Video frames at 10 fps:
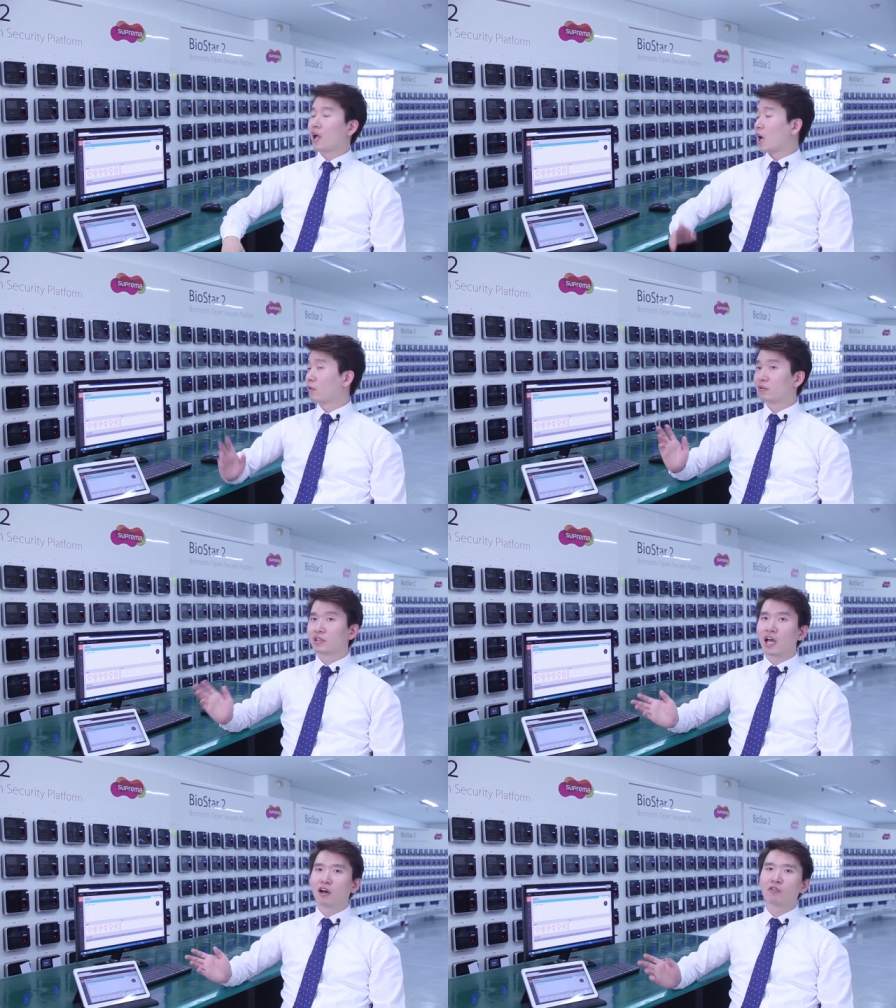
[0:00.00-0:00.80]
I will
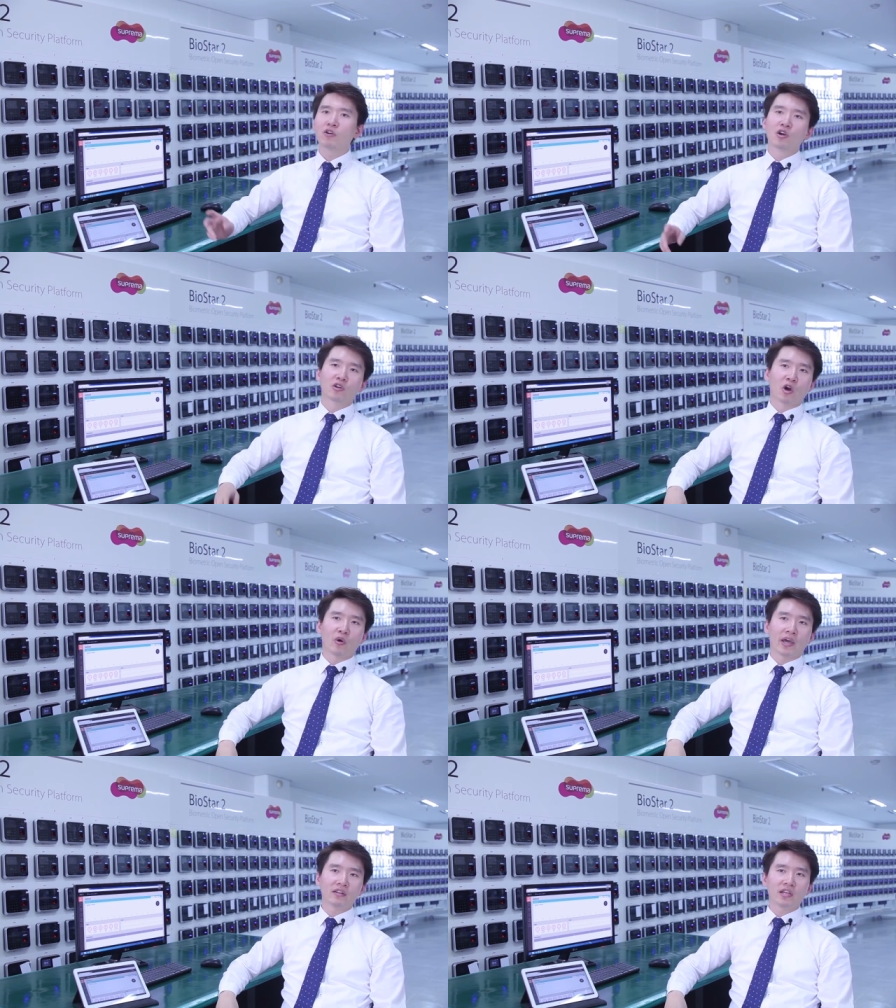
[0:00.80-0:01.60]
now go
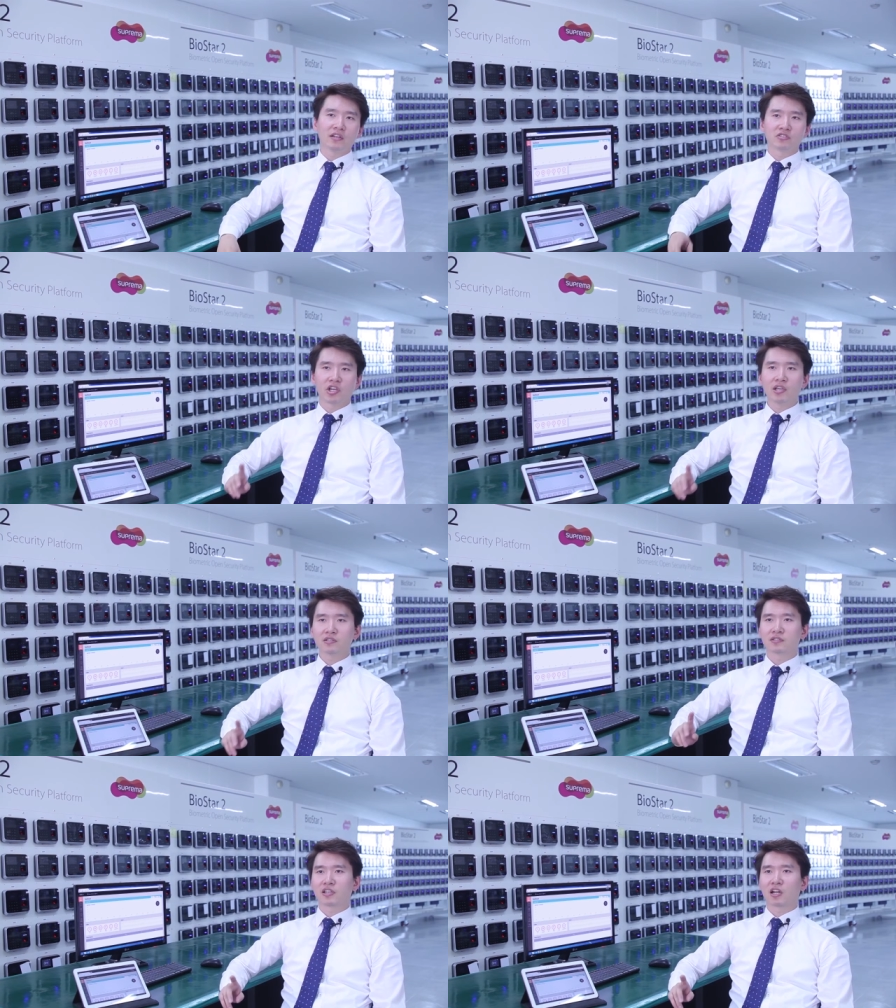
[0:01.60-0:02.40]
ahead and change
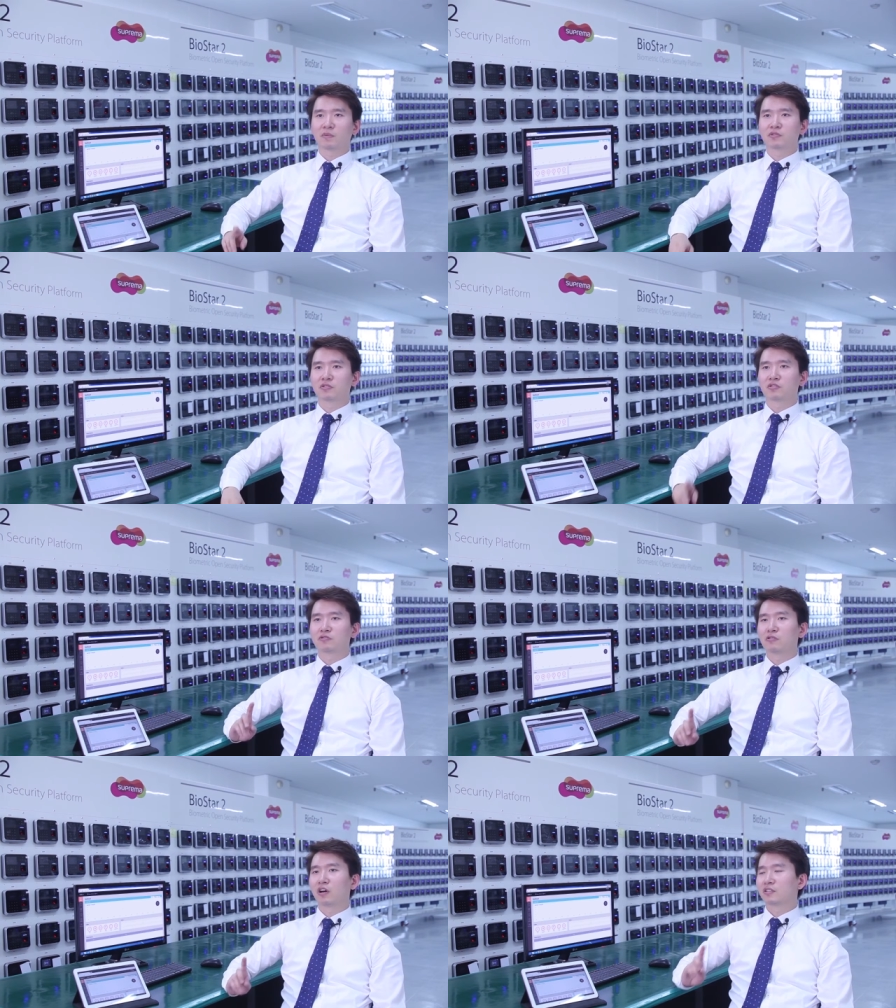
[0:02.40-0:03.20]
the setup to
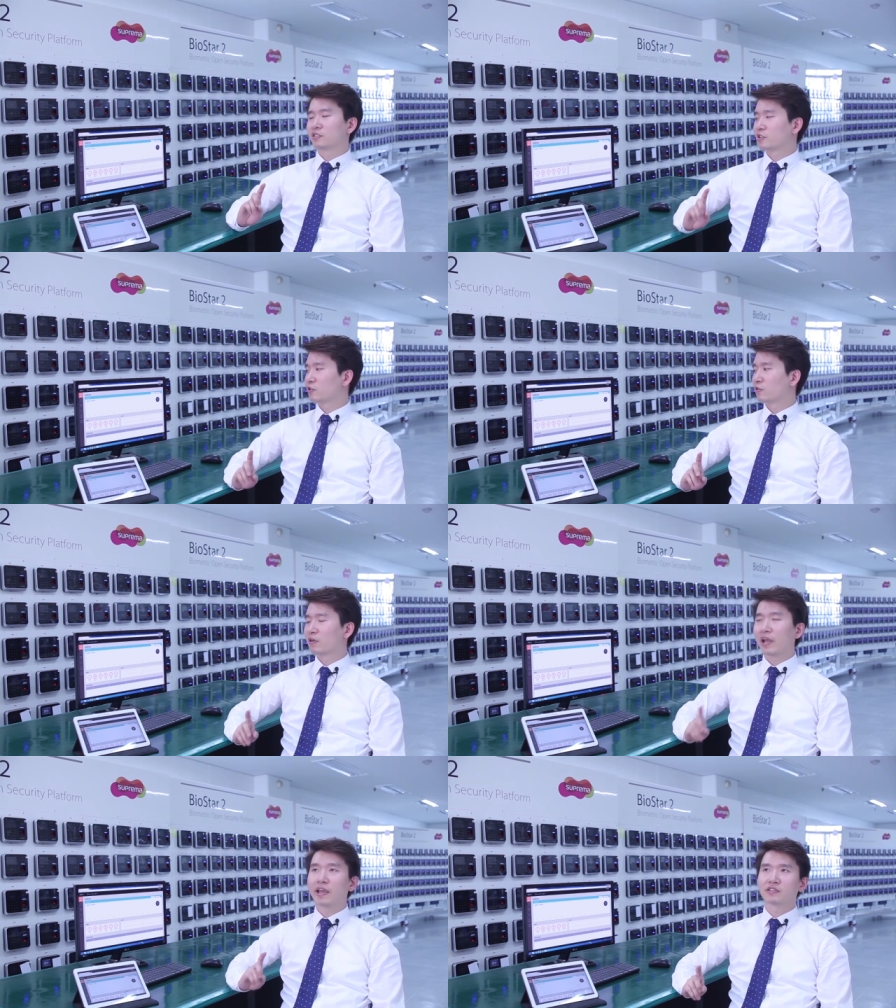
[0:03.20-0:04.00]
suit a
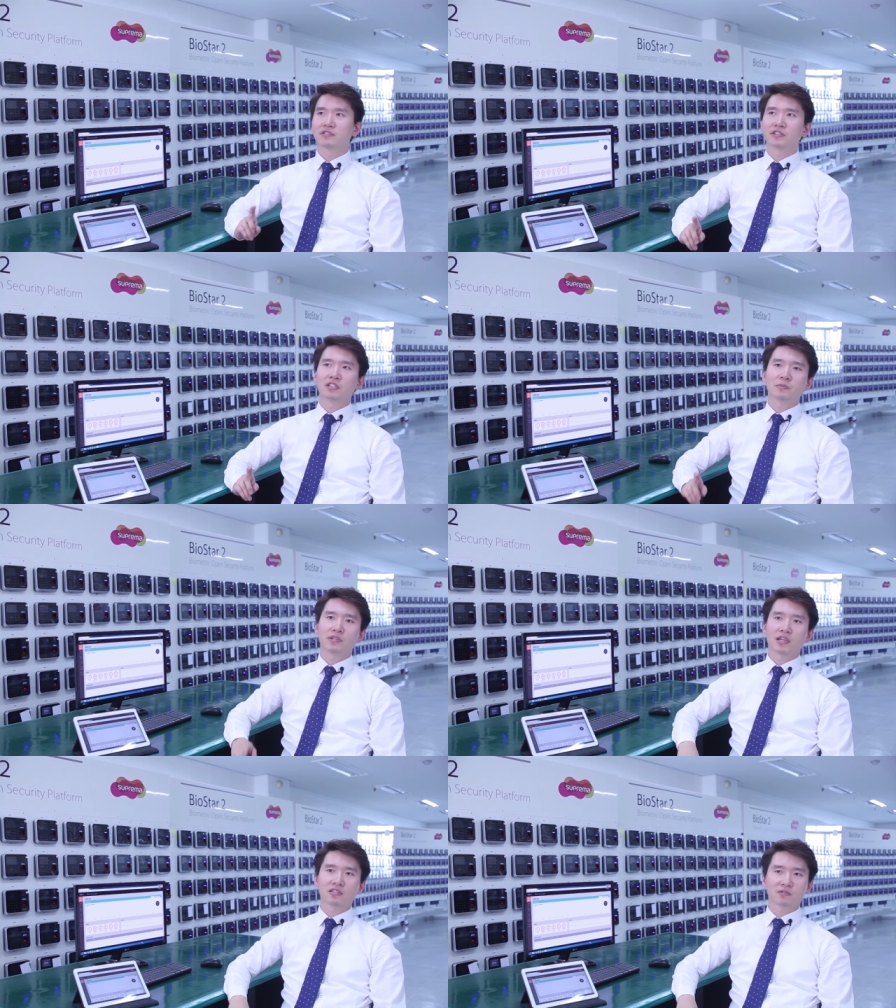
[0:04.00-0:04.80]
secure
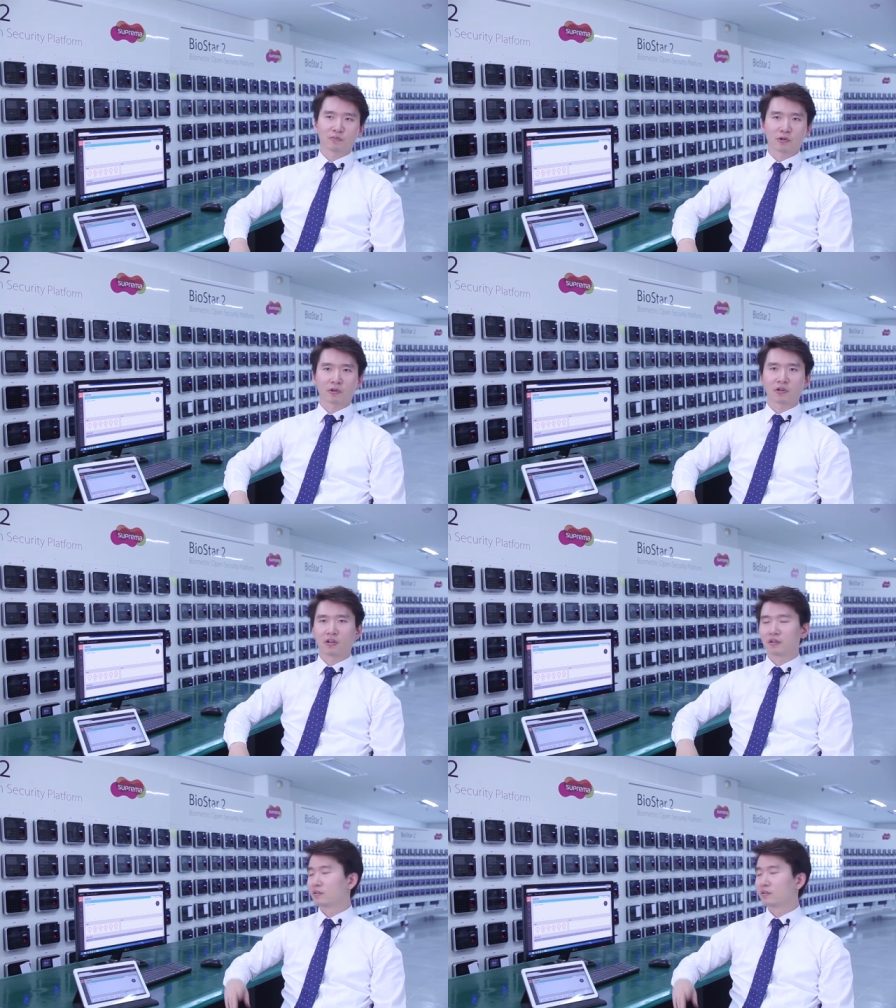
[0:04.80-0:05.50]
HTTPS protocol.